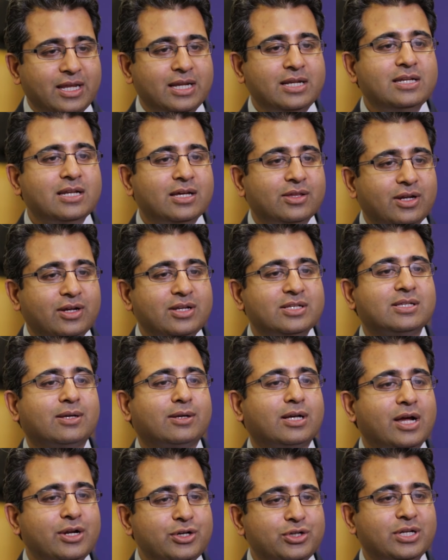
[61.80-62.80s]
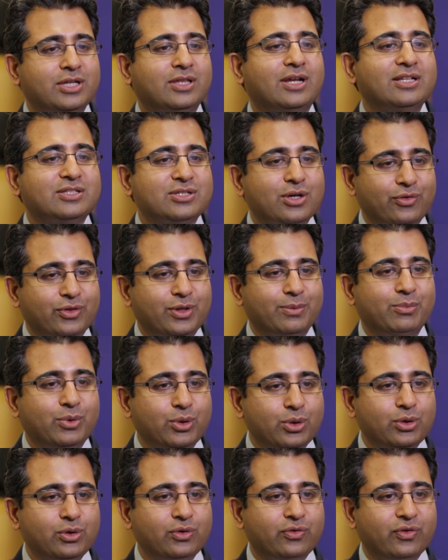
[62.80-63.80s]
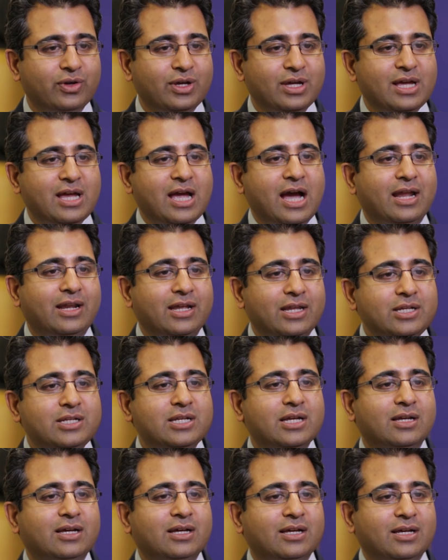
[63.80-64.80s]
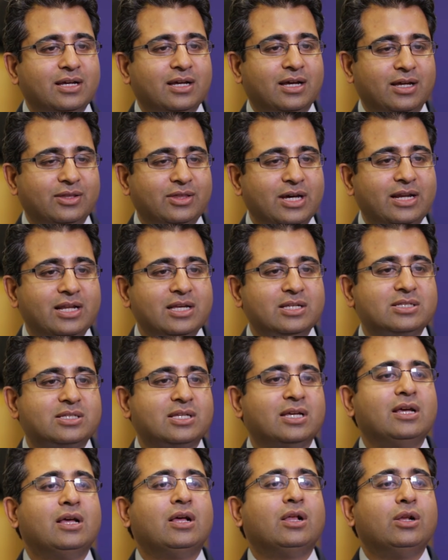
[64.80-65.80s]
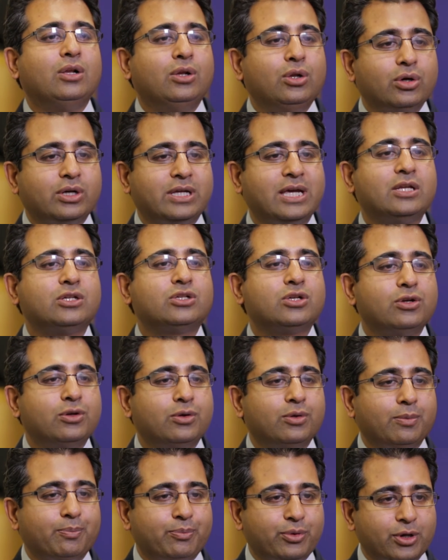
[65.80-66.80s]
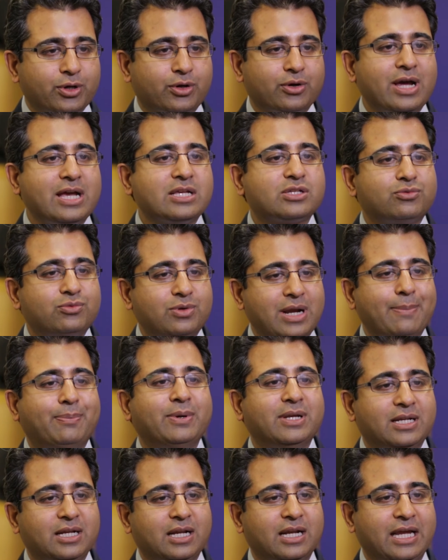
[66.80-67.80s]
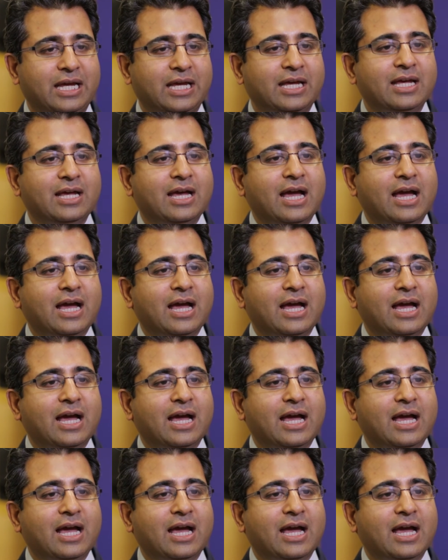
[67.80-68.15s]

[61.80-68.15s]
India that is a country that is on the move, an India that is looking to progress rapidly.